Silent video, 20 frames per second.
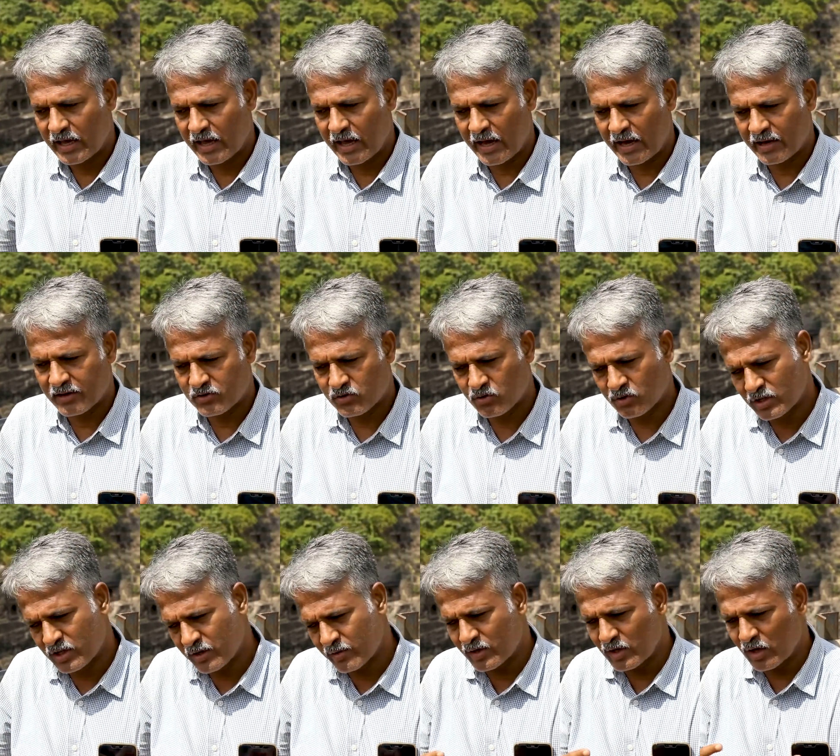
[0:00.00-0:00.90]
And so
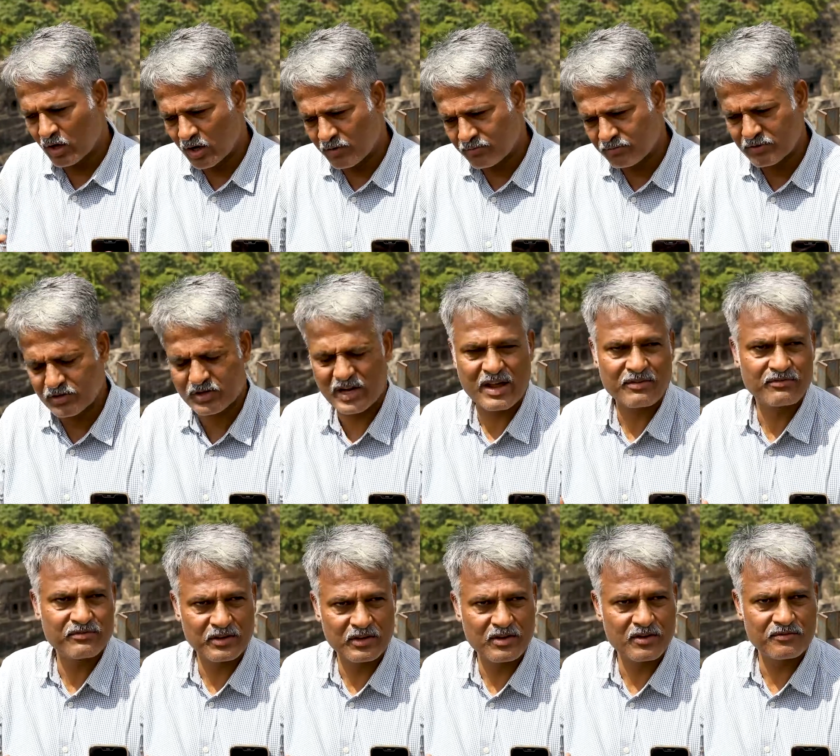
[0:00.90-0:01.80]
there were a lot of
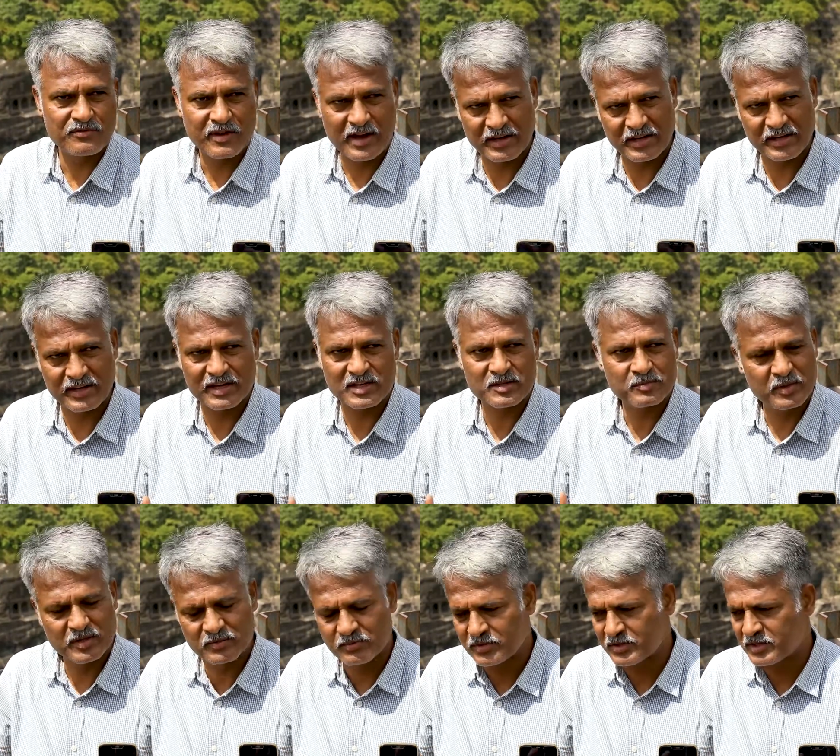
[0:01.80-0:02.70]
traffic of ideas
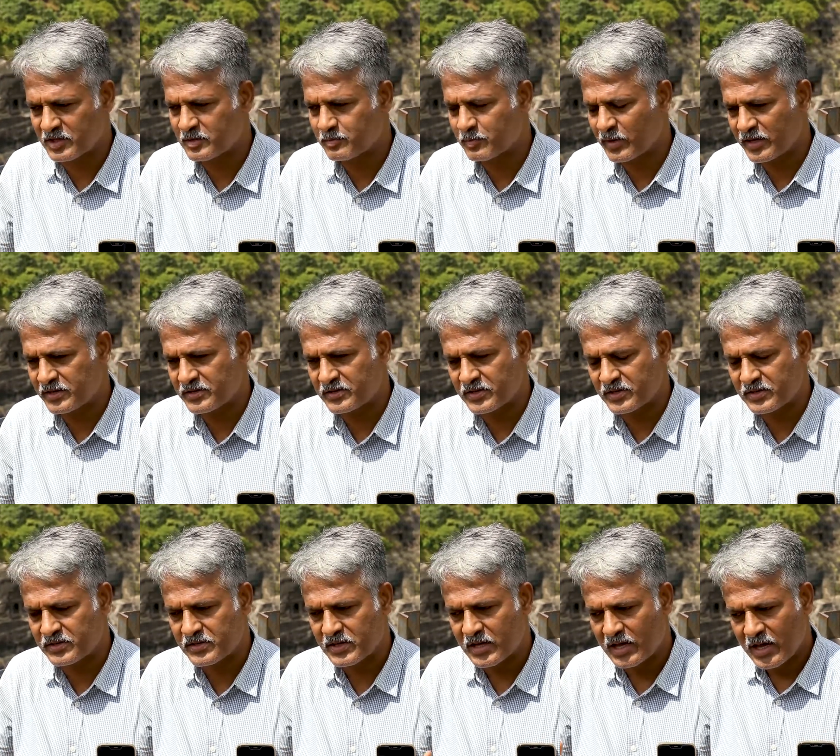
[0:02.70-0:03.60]
between these
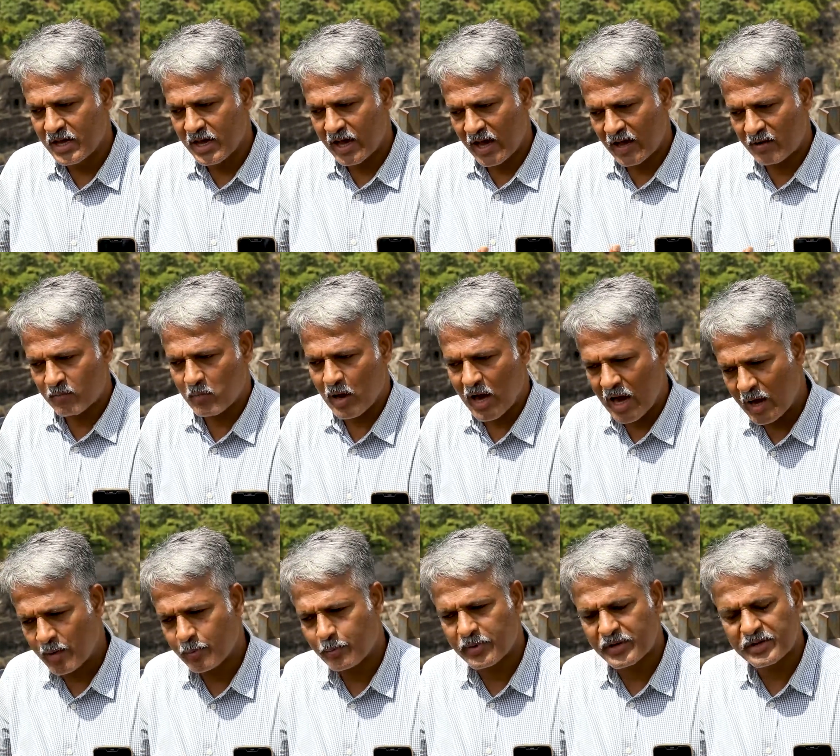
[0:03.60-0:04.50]
places. And
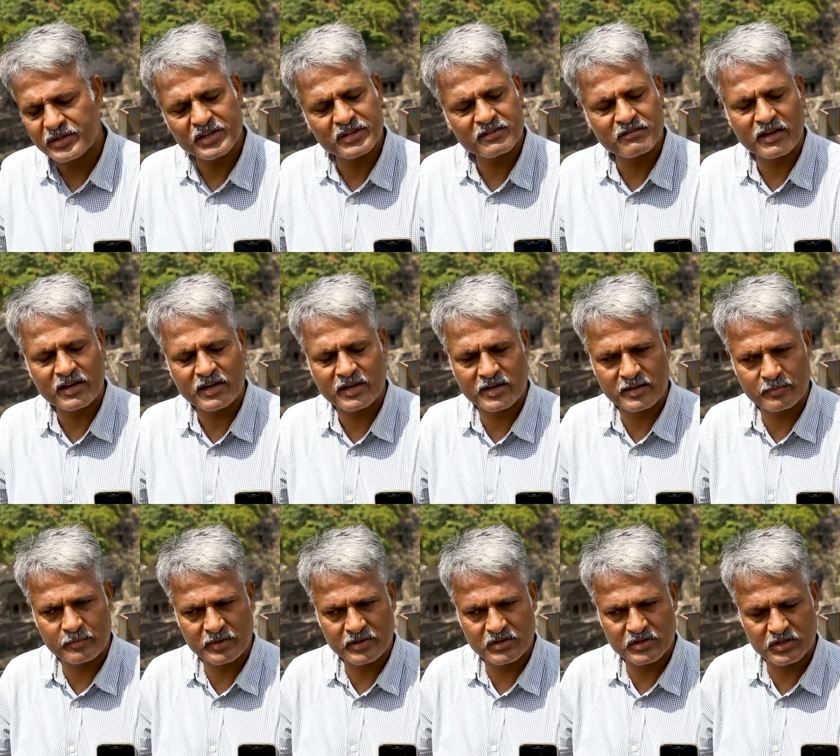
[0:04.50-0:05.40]
Mahaparinirvana
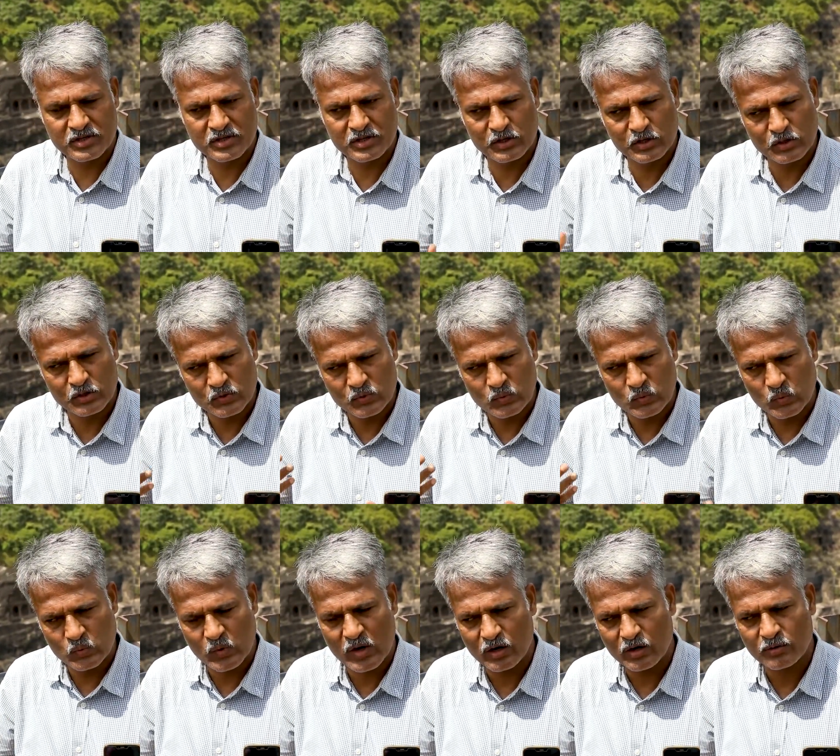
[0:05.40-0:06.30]
depiction is
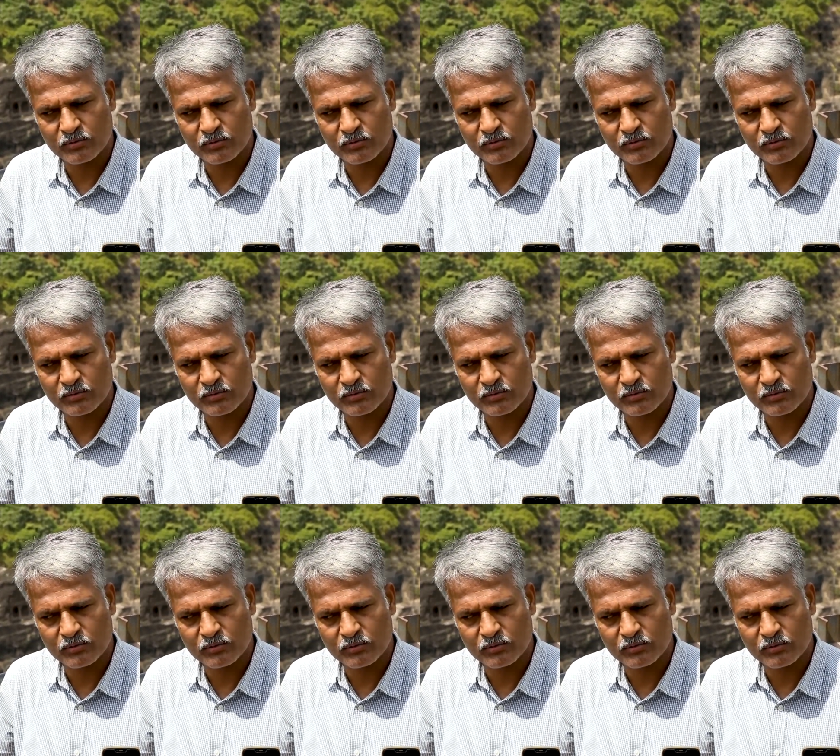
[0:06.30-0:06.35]
one